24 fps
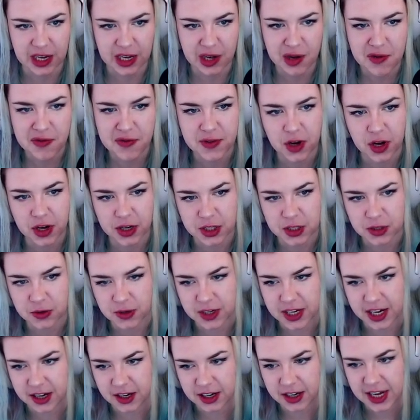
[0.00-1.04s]
If not, you're
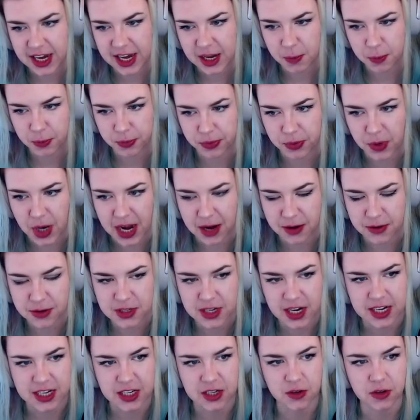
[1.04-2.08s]
gonna hit browse,
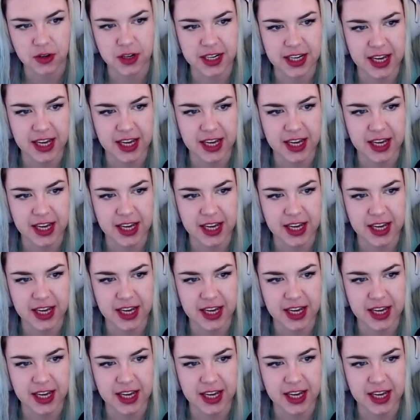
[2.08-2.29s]
and you